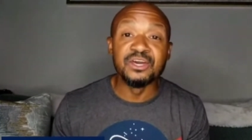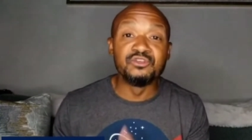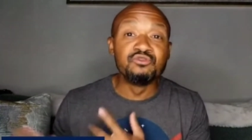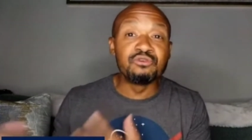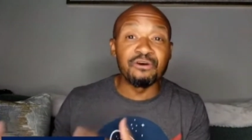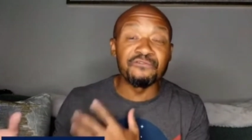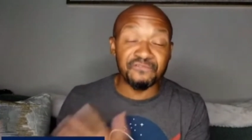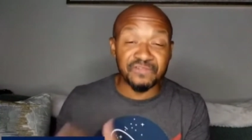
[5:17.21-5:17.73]

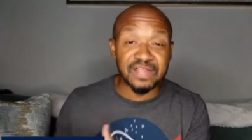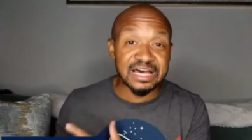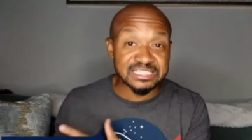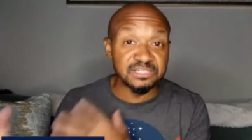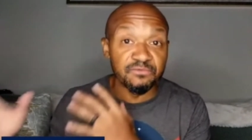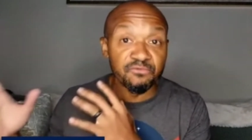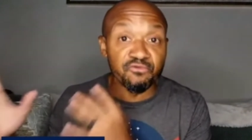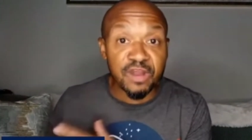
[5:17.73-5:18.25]
You're gonna fly
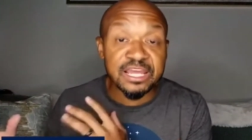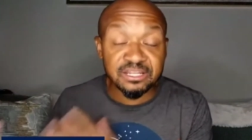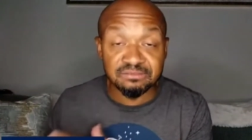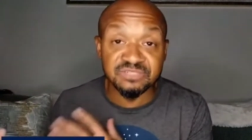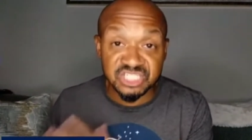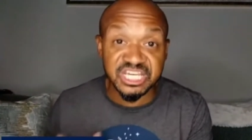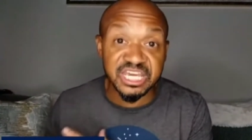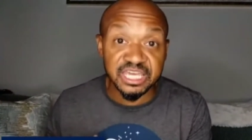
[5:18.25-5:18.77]
some
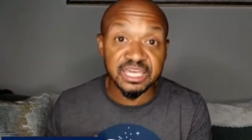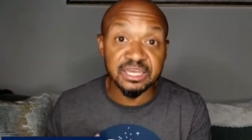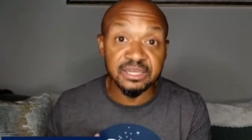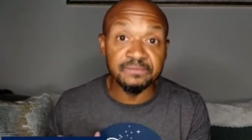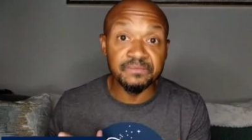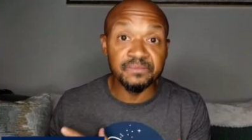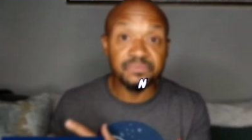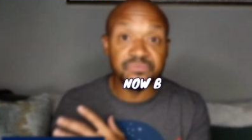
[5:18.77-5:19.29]
random chick
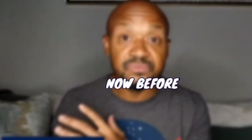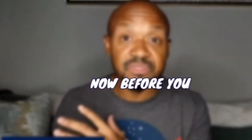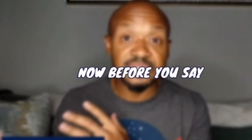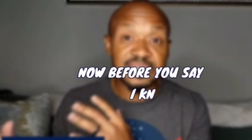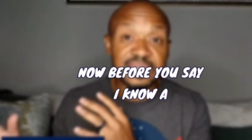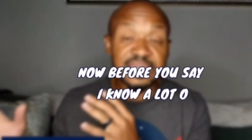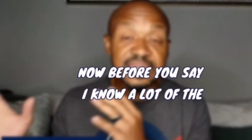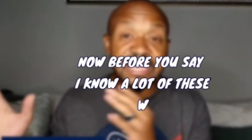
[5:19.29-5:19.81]

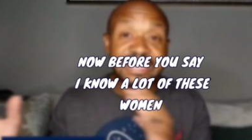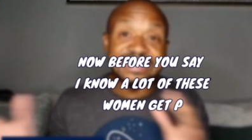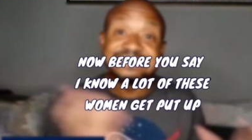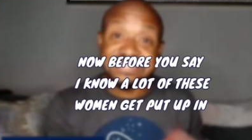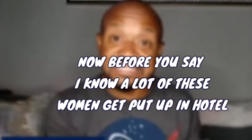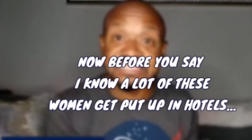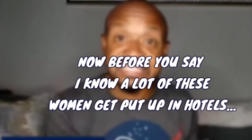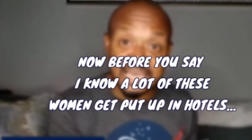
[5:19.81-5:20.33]

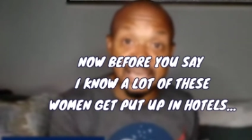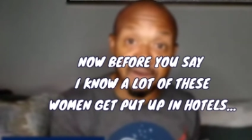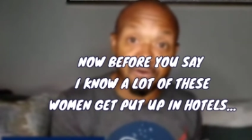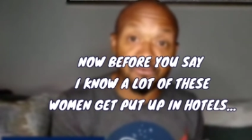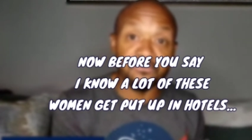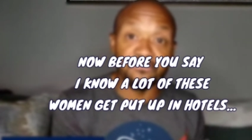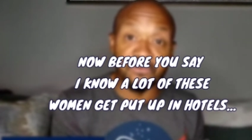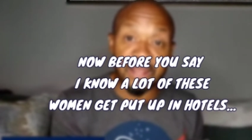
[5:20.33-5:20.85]
into
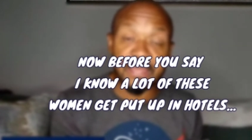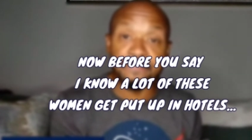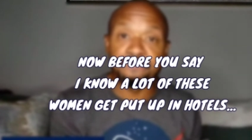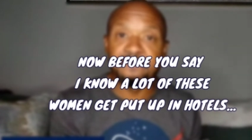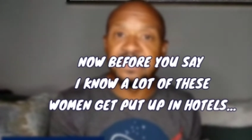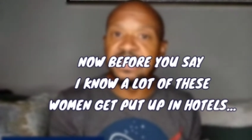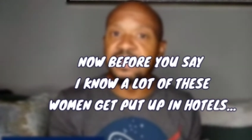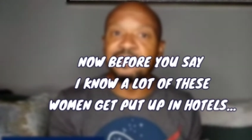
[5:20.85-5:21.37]
town, right?
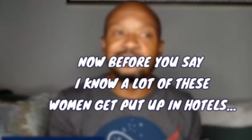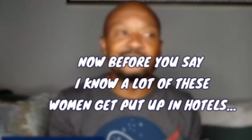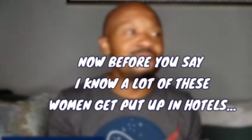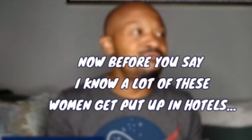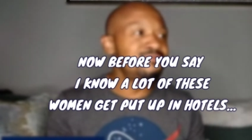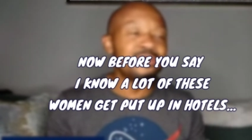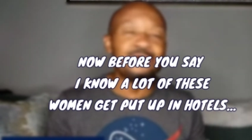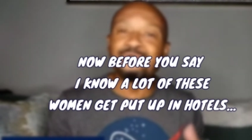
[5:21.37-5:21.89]

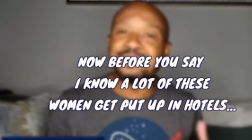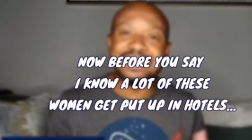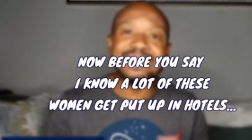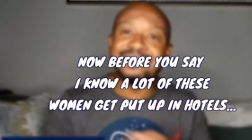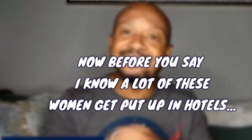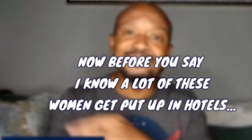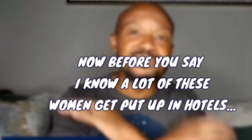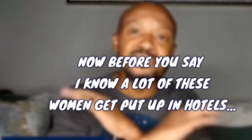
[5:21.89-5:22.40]
Who don't
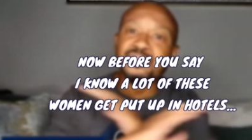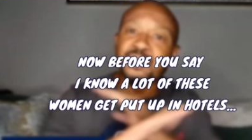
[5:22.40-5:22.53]
care